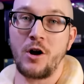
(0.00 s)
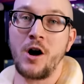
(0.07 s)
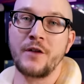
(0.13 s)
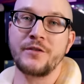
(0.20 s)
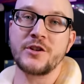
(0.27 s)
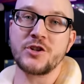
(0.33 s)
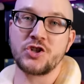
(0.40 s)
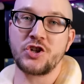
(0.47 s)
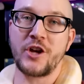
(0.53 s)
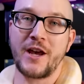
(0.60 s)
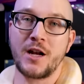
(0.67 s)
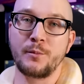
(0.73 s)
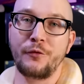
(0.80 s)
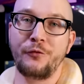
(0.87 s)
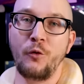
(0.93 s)
on this
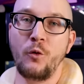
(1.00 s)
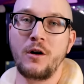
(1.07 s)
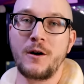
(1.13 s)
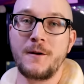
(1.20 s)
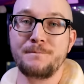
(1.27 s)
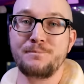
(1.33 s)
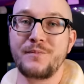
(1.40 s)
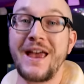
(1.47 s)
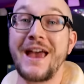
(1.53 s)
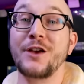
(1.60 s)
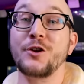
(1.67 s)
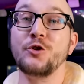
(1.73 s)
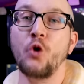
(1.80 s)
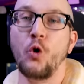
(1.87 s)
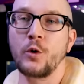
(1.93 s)
channel before,
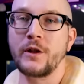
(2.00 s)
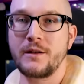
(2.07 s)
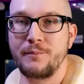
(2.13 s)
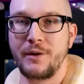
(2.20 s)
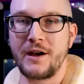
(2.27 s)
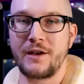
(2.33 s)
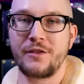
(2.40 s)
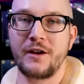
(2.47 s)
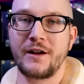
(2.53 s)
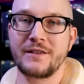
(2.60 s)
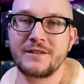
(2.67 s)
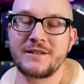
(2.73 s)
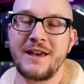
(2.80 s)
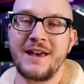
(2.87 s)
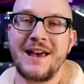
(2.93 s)
Angolan
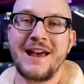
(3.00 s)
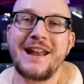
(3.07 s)
pythons.